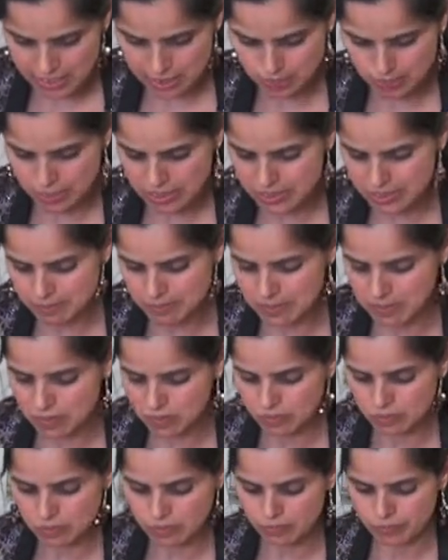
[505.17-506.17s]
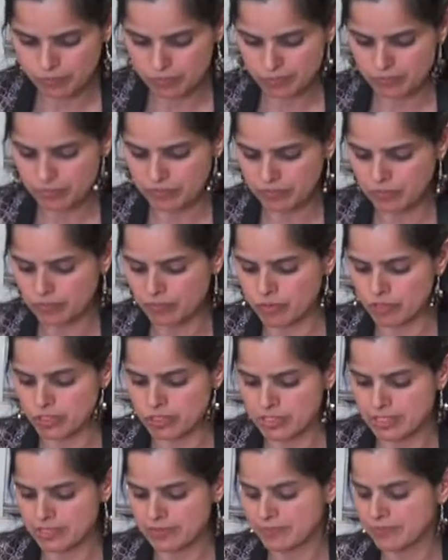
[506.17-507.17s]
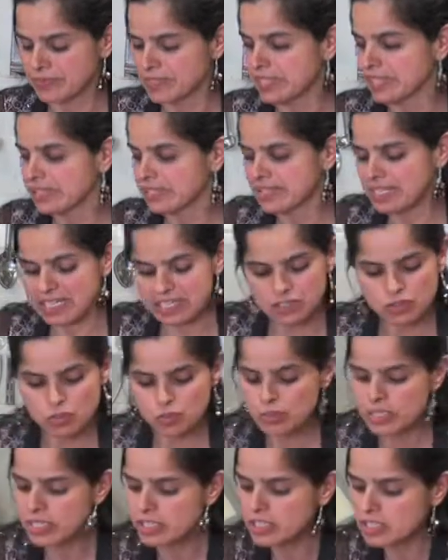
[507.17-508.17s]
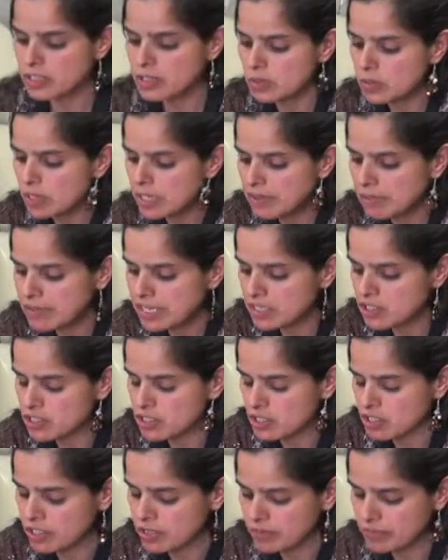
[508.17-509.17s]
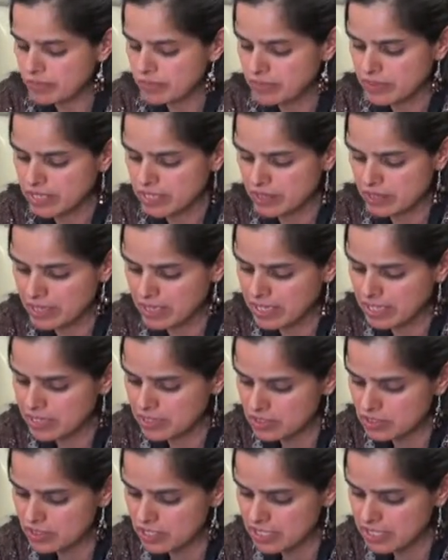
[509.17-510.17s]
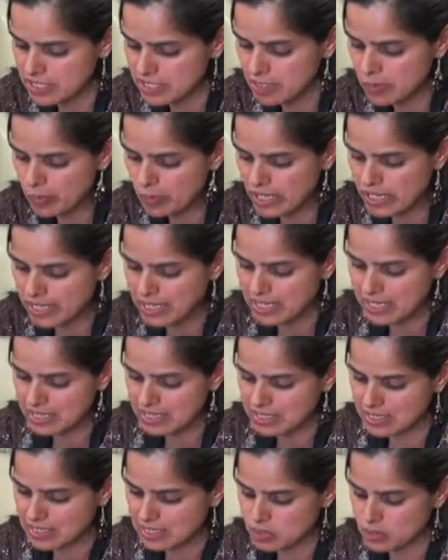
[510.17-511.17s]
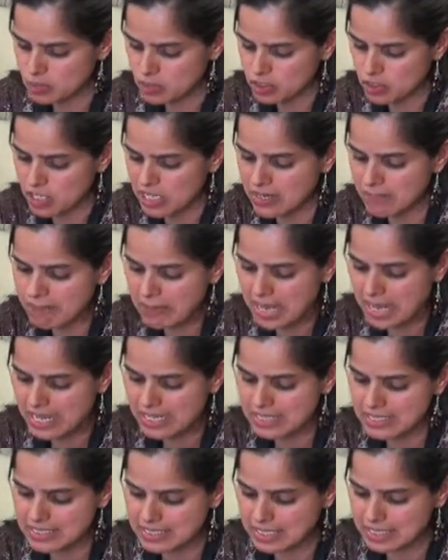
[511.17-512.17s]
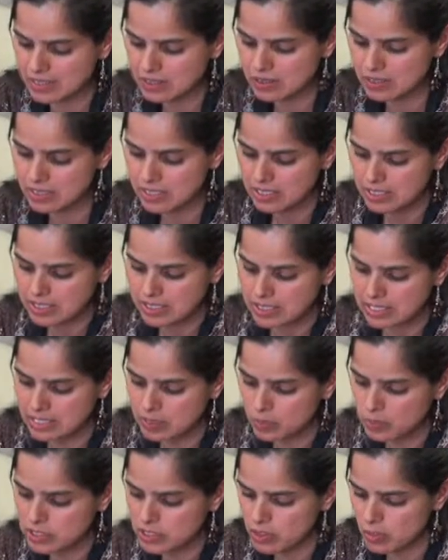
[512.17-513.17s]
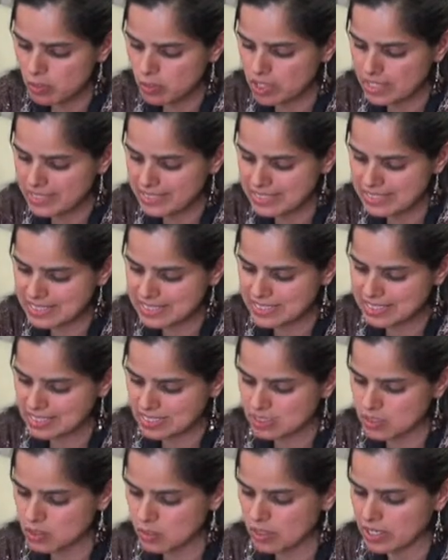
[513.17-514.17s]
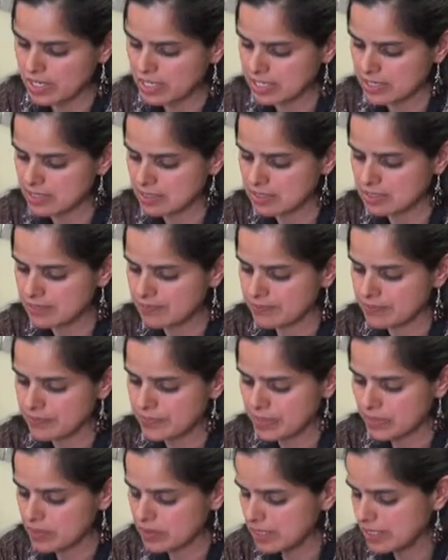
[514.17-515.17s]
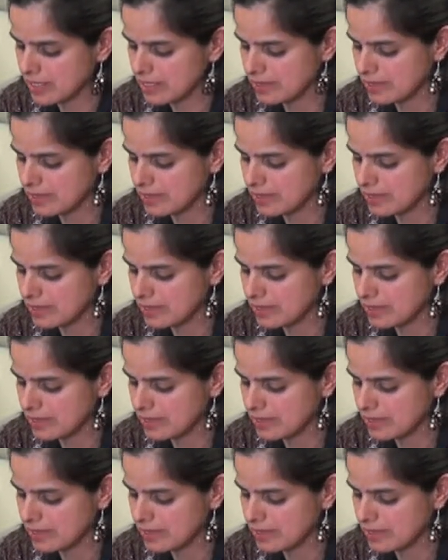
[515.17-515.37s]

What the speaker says: of spread them out first. Then you really do want to make sure that your hands are nicely wet again, because we're trying to pat it down and we don't want it sticking to our hands. Okay?